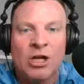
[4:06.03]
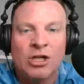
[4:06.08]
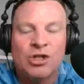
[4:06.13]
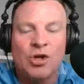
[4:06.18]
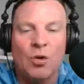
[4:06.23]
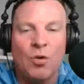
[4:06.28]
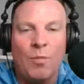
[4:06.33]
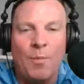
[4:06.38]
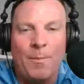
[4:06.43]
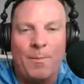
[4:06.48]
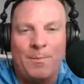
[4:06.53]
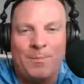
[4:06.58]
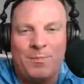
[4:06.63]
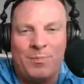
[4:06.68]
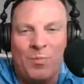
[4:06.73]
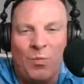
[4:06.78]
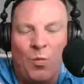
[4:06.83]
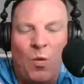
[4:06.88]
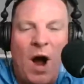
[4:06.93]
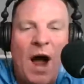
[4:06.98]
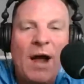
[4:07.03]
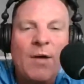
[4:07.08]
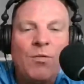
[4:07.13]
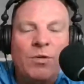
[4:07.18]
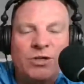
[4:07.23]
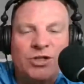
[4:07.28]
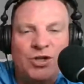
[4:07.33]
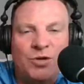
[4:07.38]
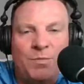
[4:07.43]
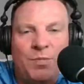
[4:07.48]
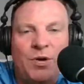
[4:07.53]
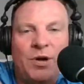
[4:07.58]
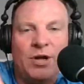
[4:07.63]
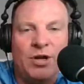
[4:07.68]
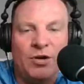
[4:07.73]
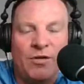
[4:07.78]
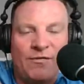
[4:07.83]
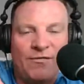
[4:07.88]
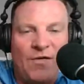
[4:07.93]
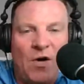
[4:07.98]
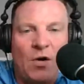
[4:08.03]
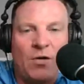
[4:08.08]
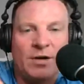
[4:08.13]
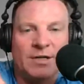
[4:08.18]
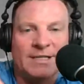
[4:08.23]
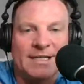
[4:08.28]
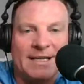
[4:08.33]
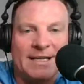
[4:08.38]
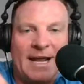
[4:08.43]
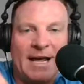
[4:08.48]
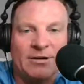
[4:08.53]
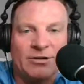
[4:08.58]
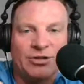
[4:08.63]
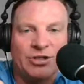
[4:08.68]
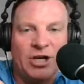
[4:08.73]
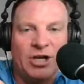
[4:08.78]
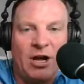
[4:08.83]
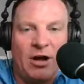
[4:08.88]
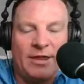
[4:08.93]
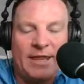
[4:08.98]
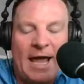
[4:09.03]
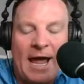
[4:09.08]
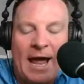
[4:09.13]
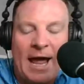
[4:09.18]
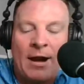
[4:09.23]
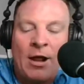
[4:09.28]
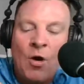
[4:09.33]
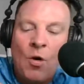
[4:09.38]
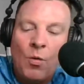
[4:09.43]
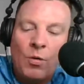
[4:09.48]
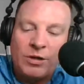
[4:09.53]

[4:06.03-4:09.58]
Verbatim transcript: So, why would you put your focus and energy on that?